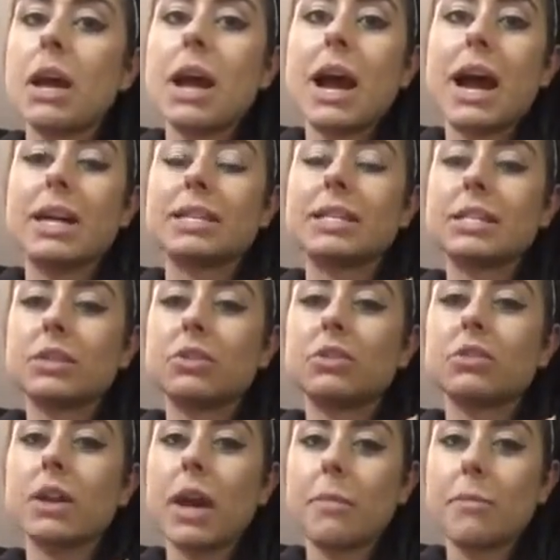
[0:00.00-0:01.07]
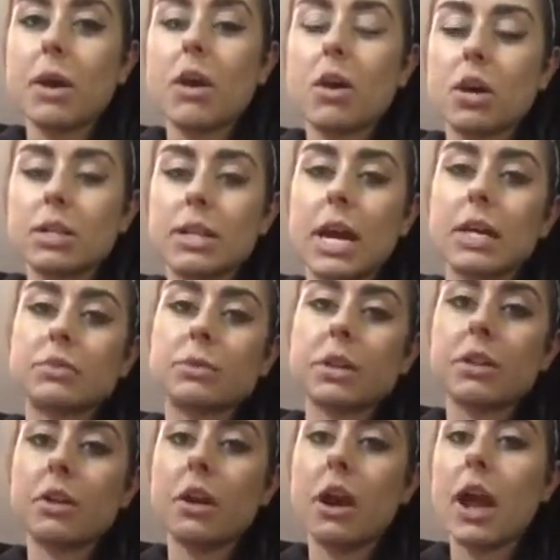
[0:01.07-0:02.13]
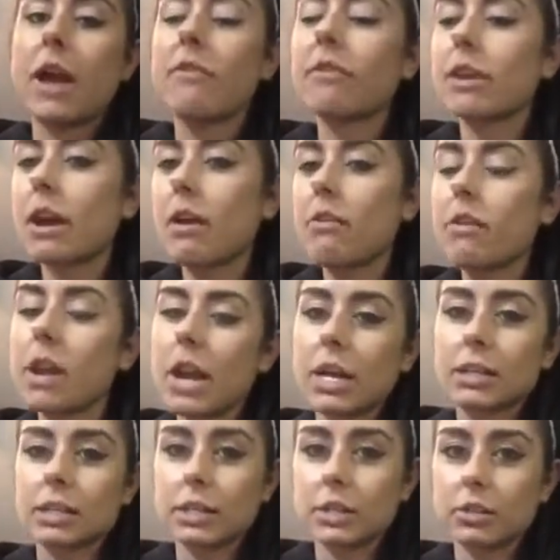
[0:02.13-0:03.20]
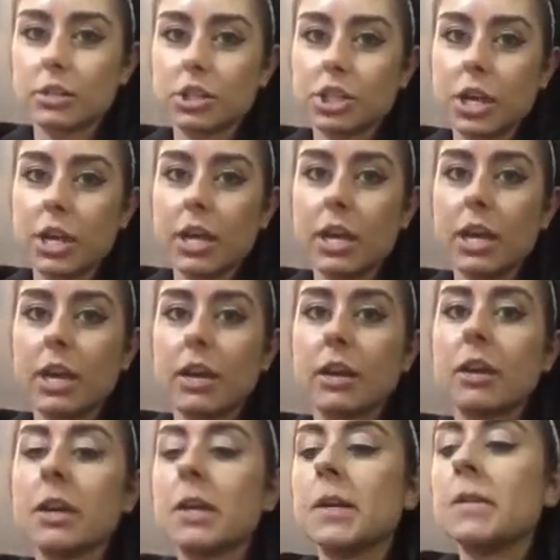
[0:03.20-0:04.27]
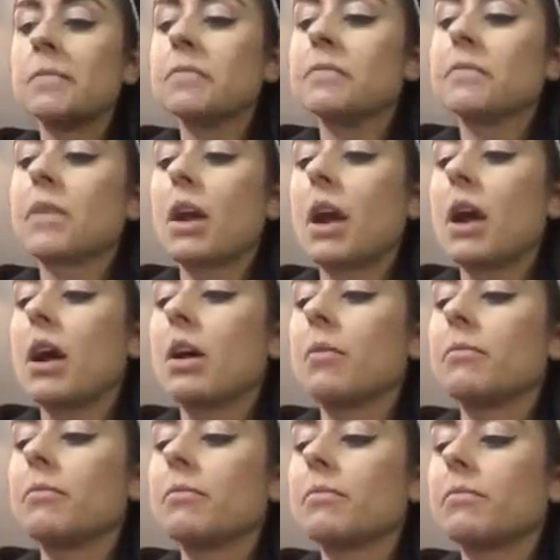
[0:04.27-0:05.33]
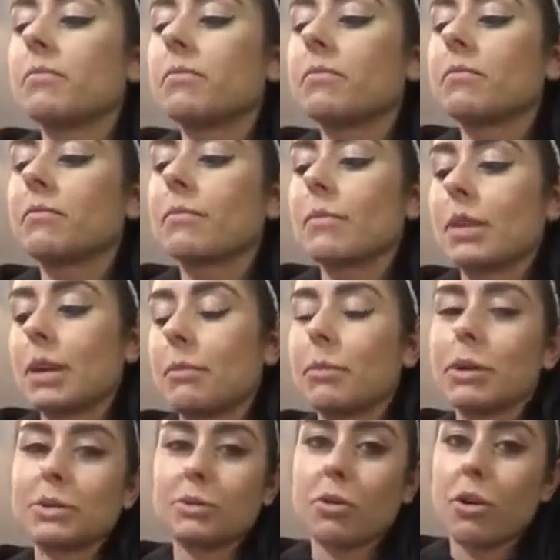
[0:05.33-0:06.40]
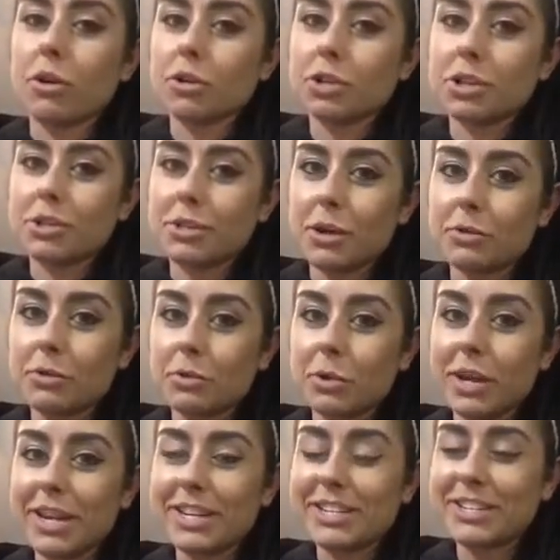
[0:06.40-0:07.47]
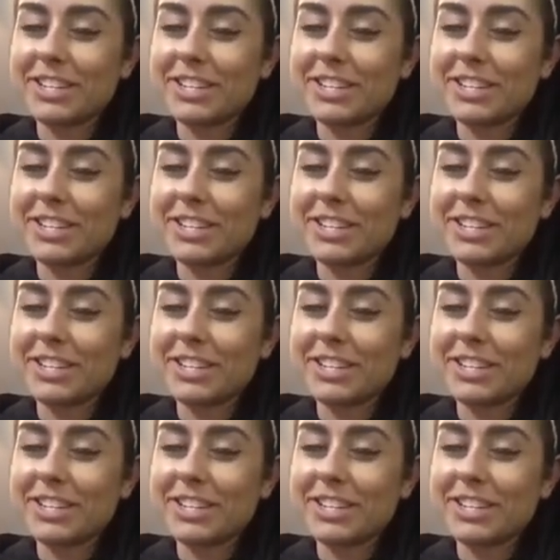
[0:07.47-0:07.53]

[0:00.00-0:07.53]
I still kept in contact with her. Every now and then I'd send her a check-in. And bless her heart, she's so sweet.